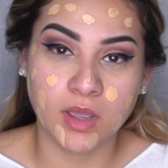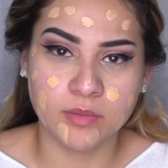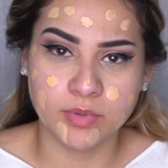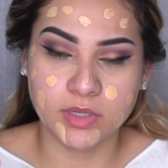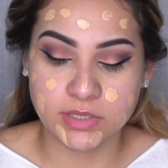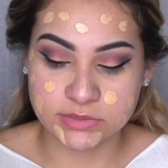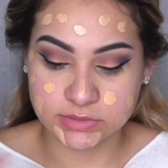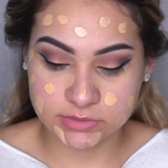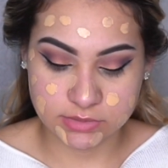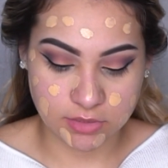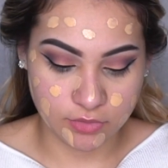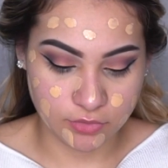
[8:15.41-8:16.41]
I probably
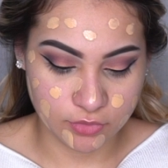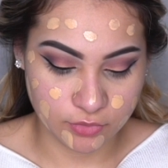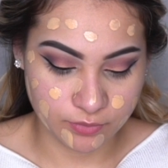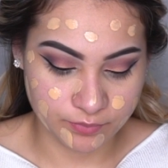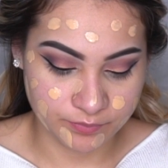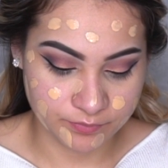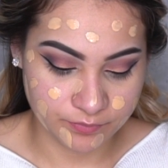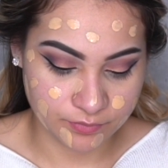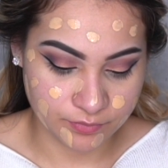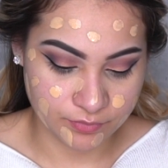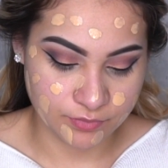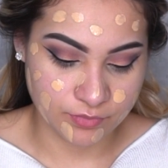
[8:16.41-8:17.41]
just stay home
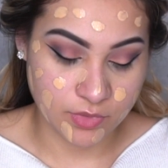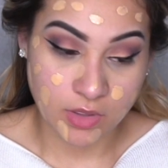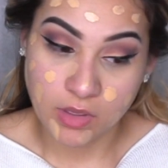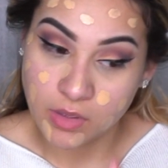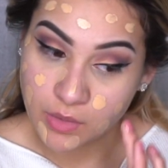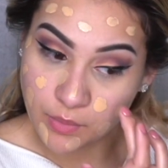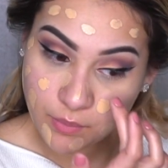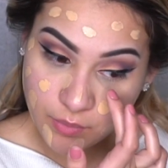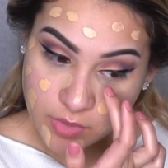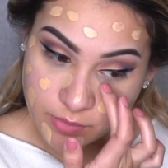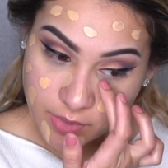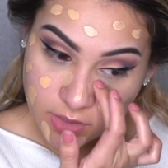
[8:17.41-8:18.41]

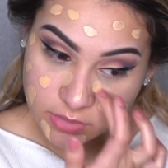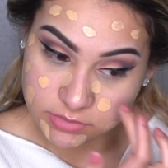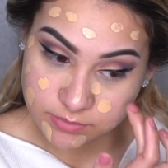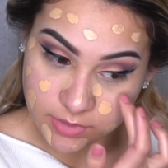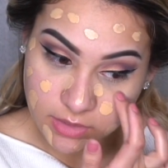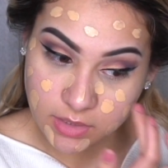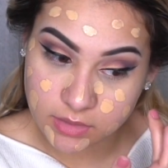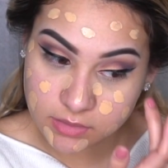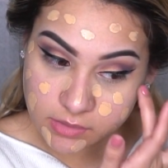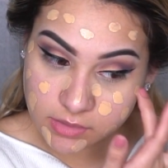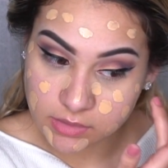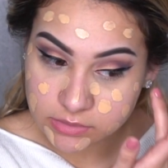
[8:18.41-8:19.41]
with my husband and
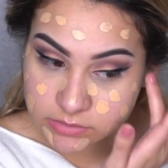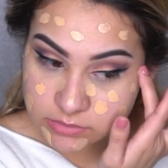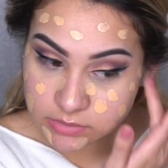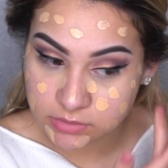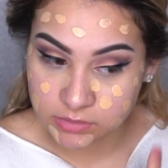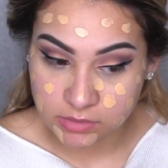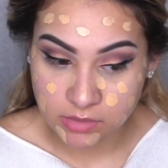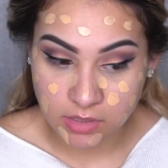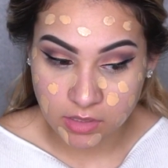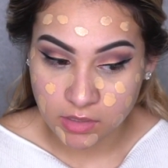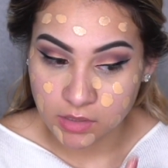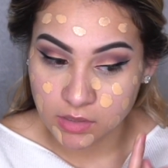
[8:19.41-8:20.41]
the kids,
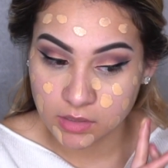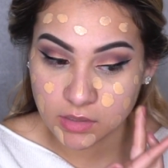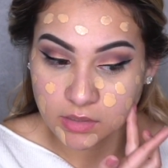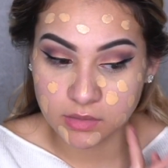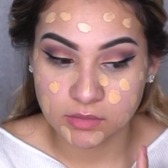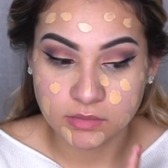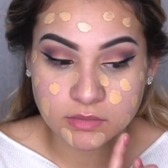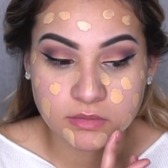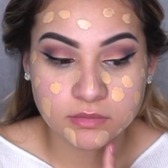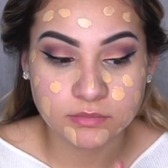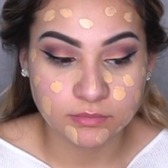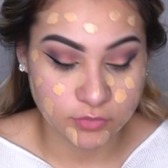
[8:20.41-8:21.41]
and
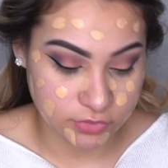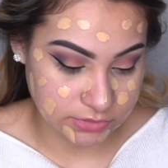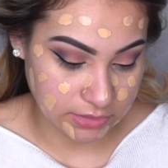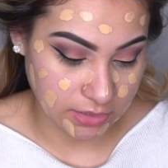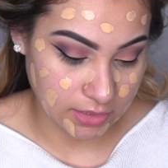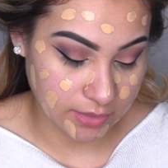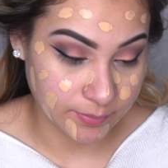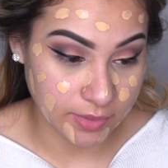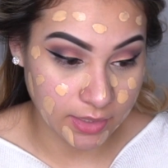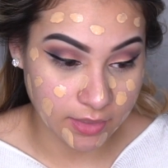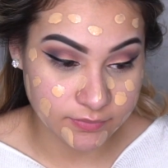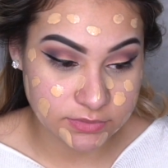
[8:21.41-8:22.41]
most likely I'm
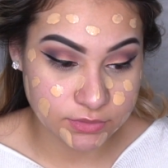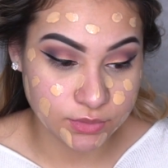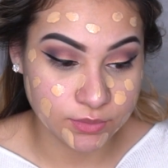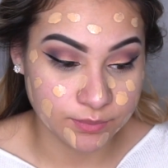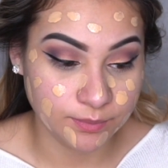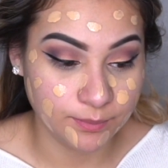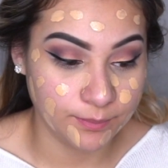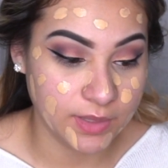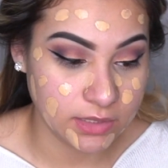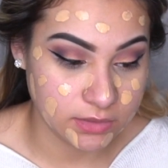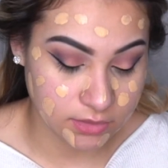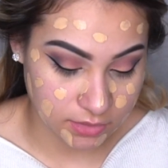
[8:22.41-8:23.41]
gonna have to
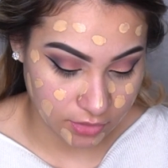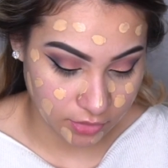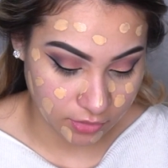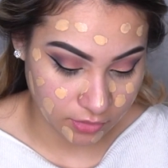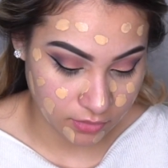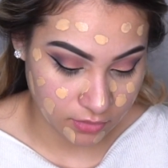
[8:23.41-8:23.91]
make dinner.